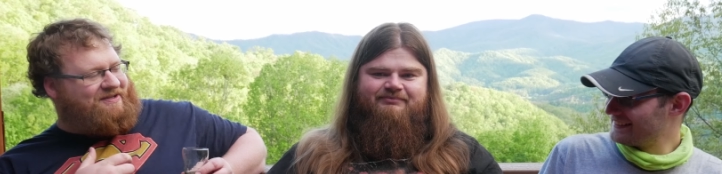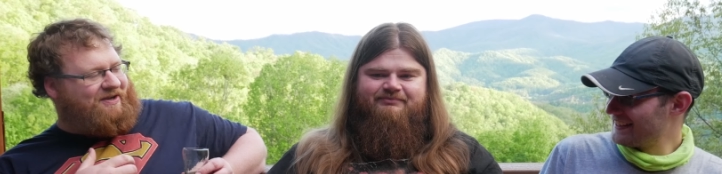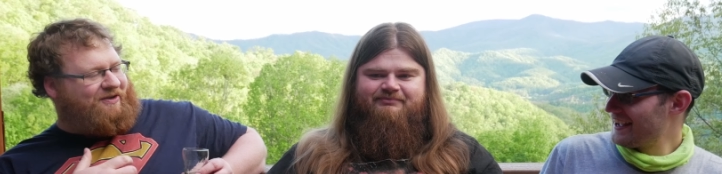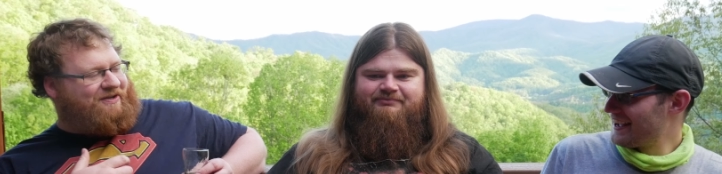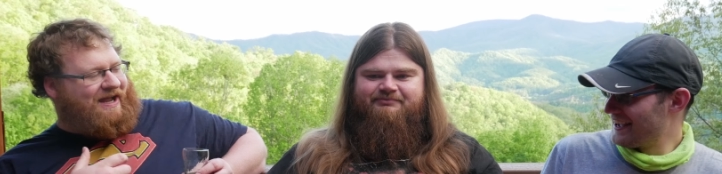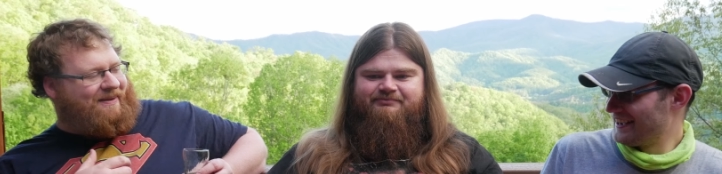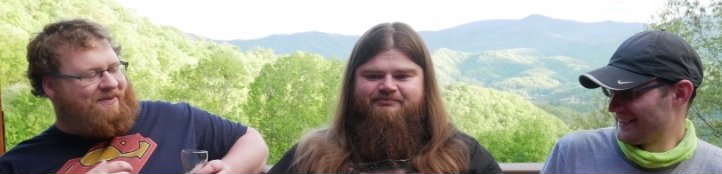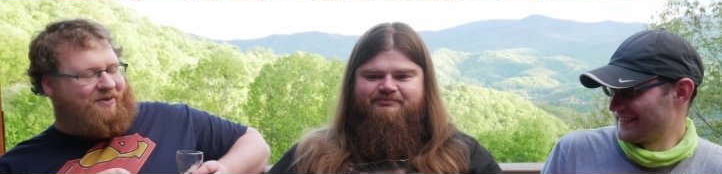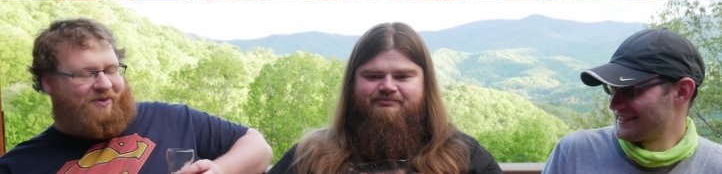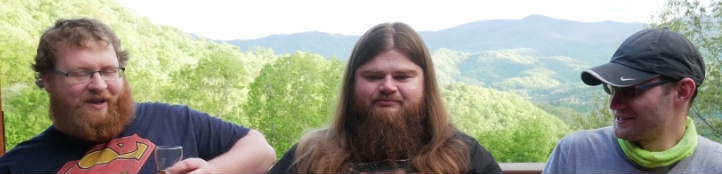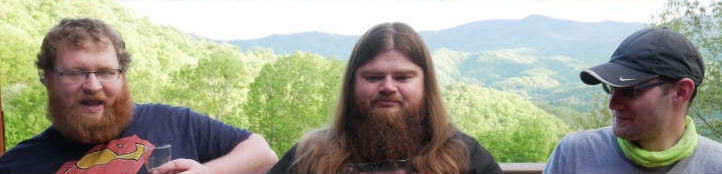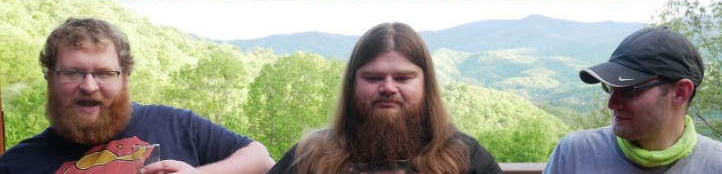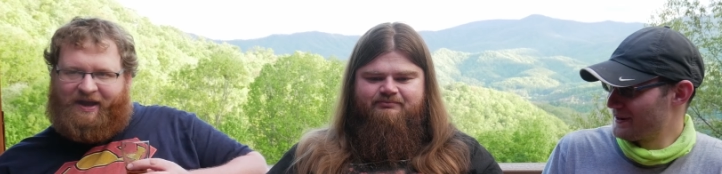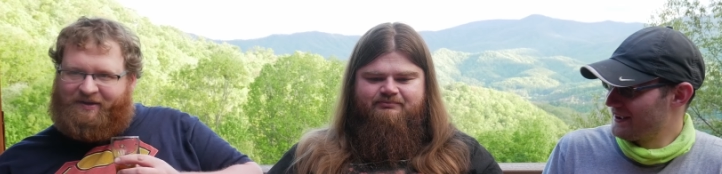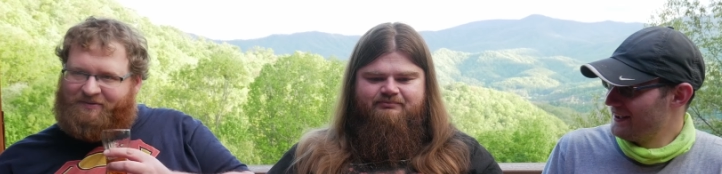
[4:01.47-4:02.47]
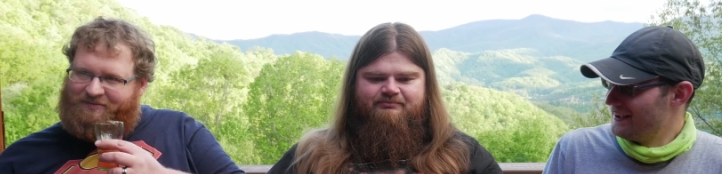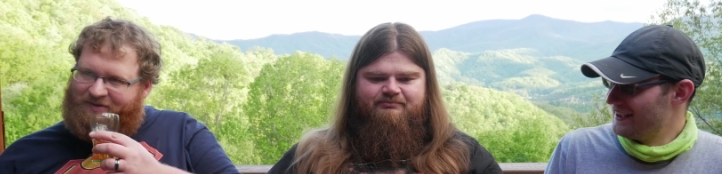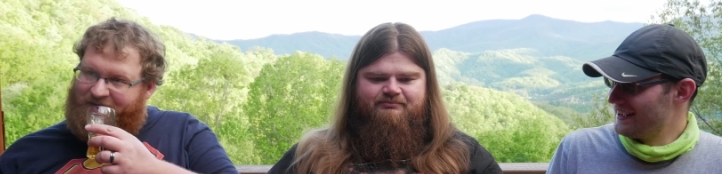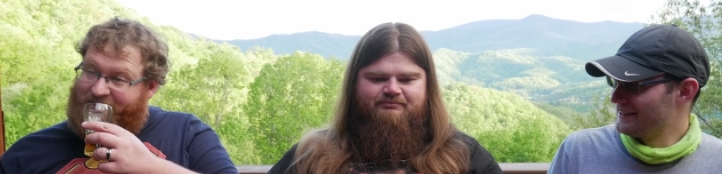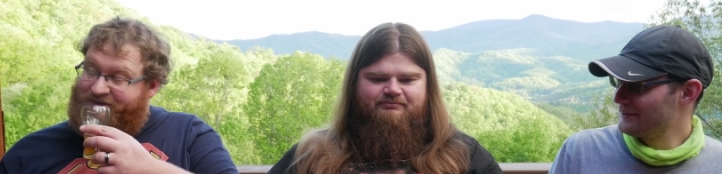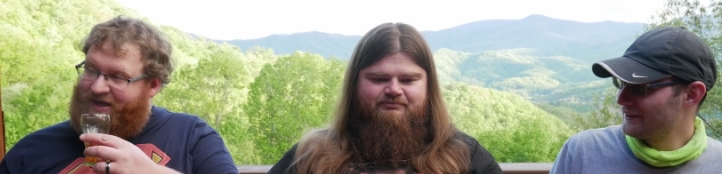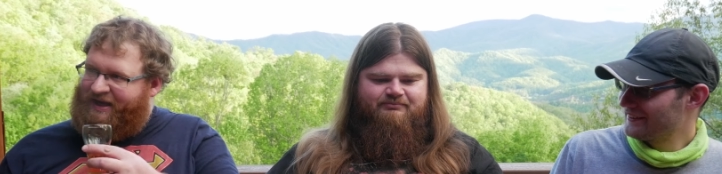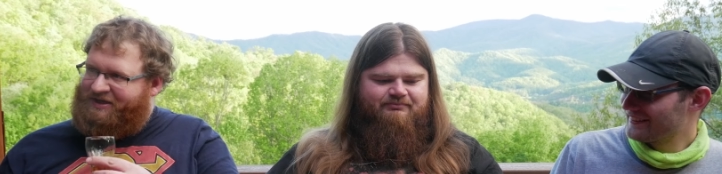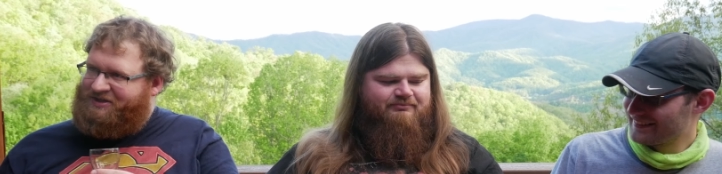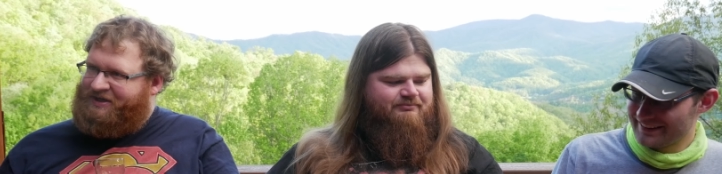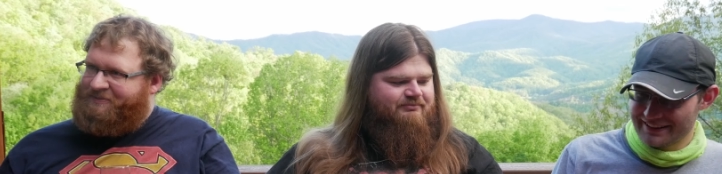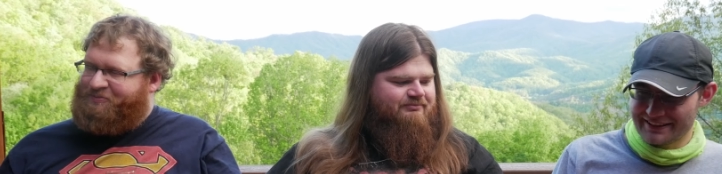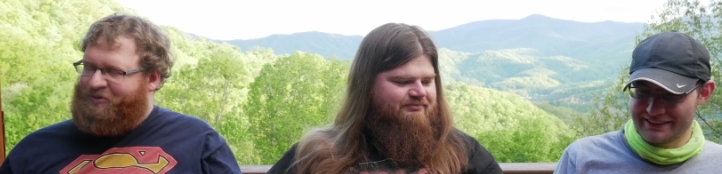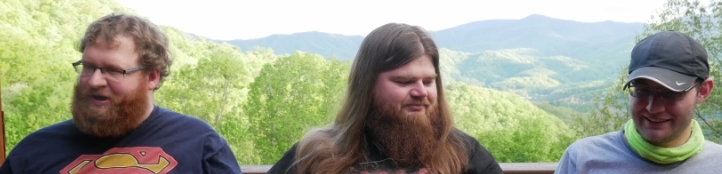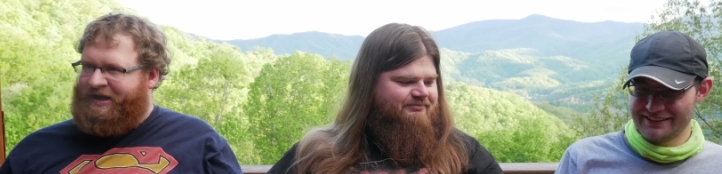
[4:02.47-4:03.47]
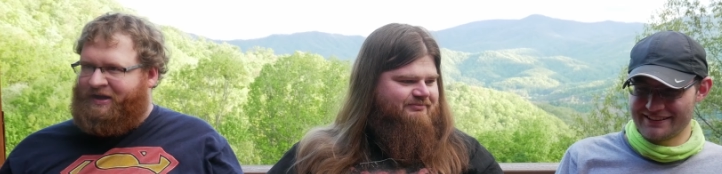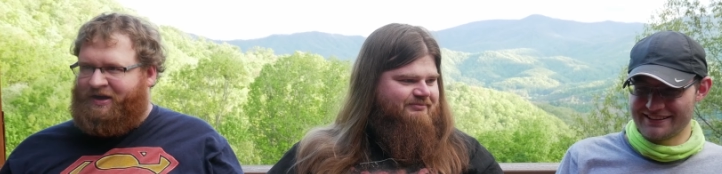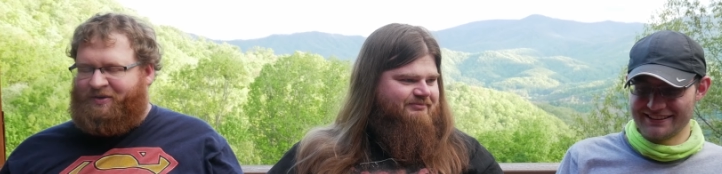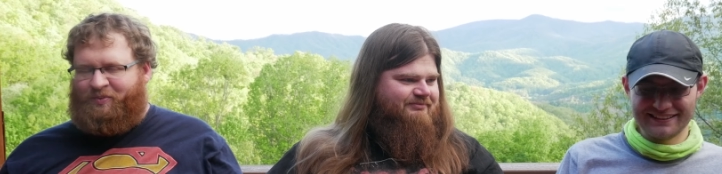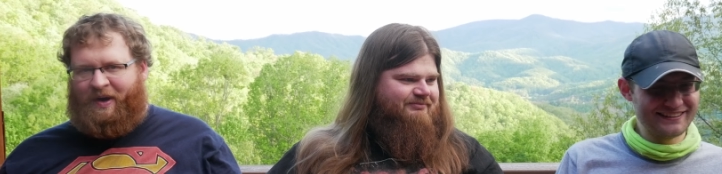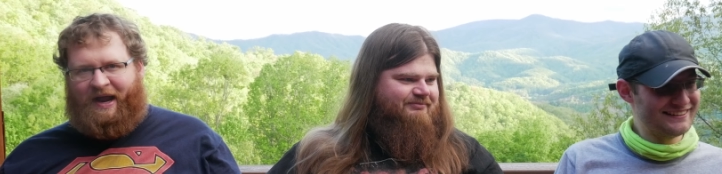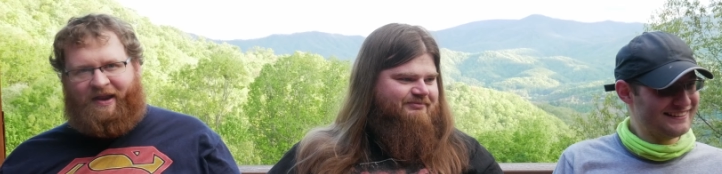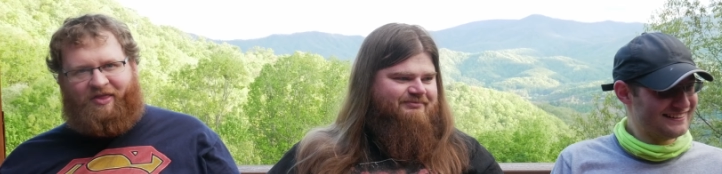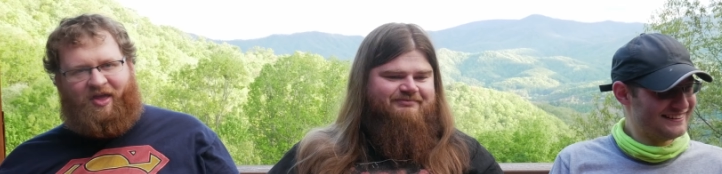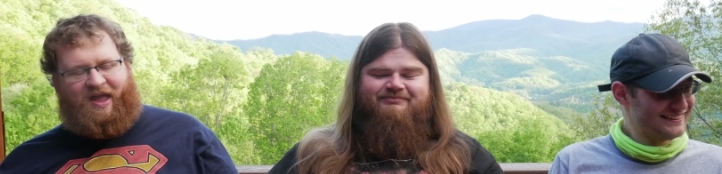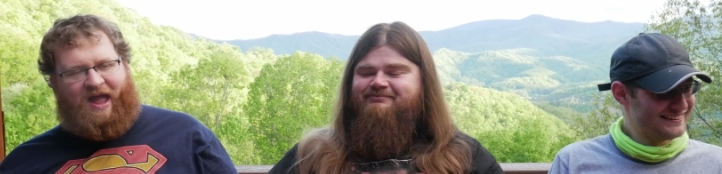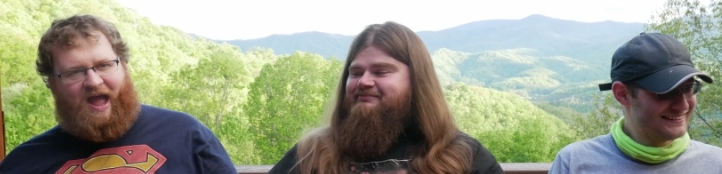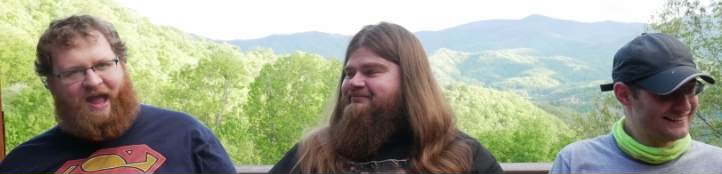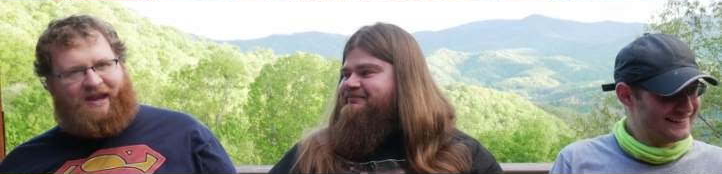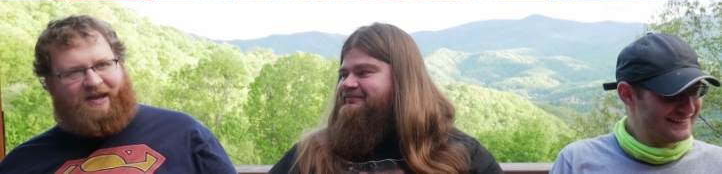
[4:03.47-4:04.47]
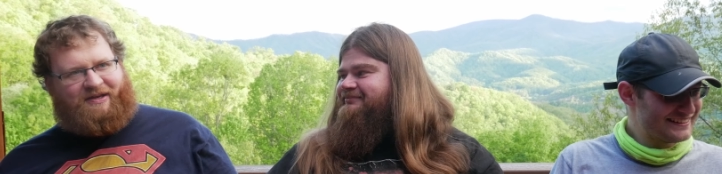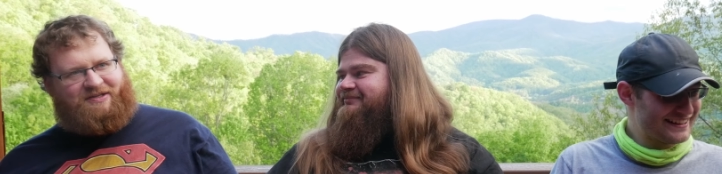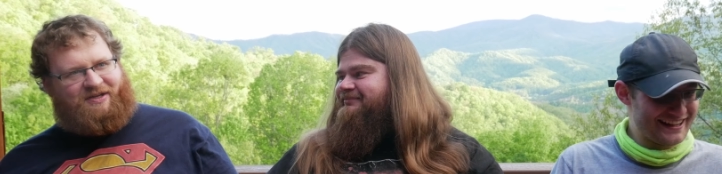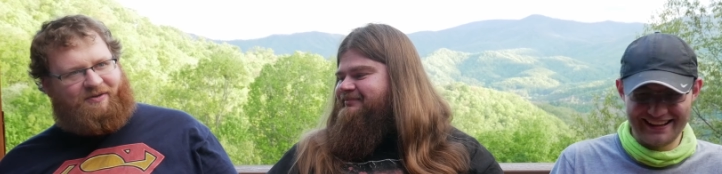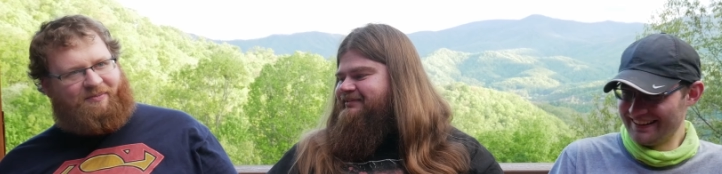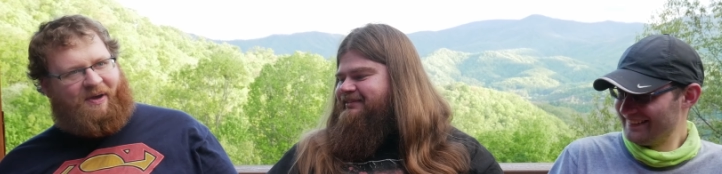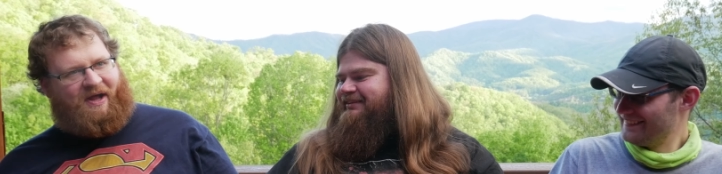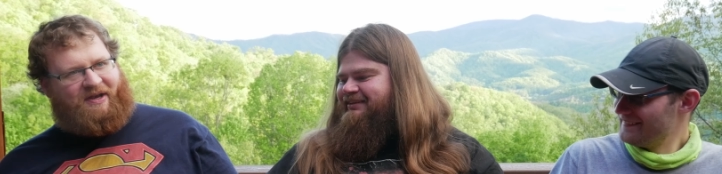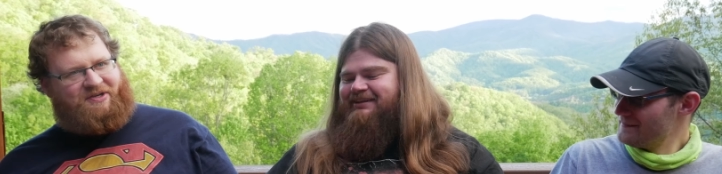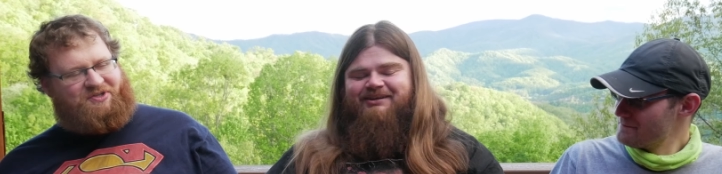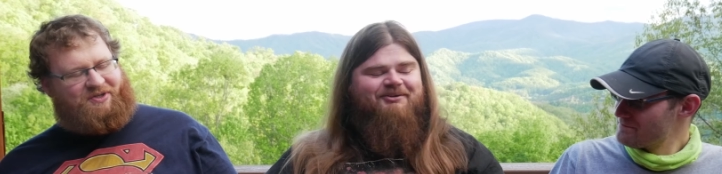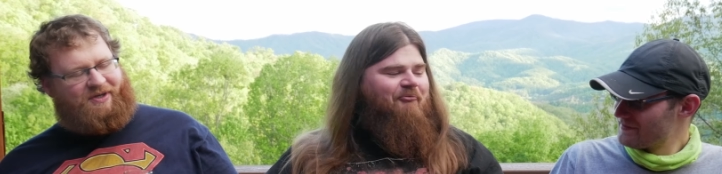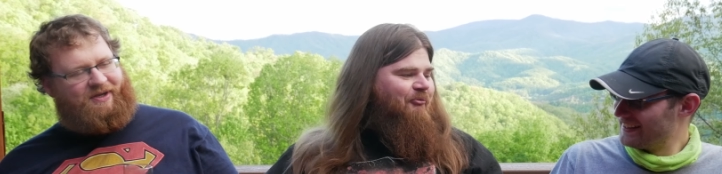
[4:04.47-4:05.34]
Speaker 1: this whole time? You were like, you only like pretty good. Why do they hate it so much?